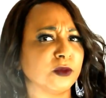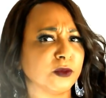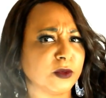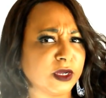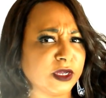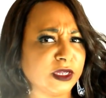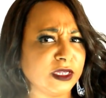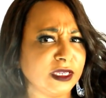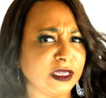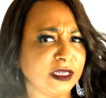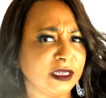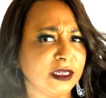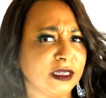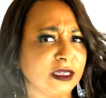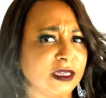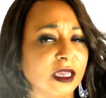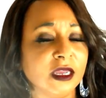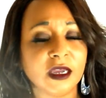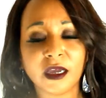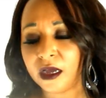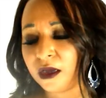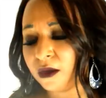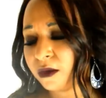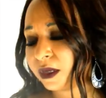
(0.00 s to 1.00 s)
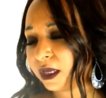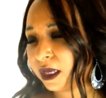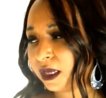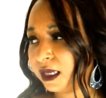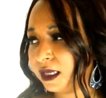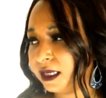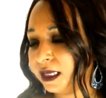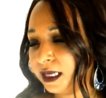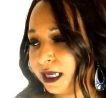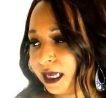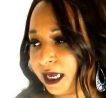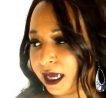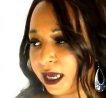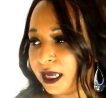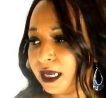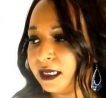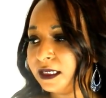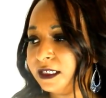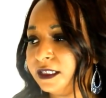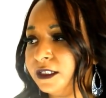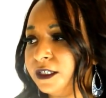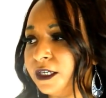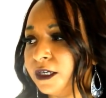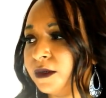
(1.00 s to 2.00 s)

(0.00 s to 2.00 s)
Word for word: right? Okay, yeah, you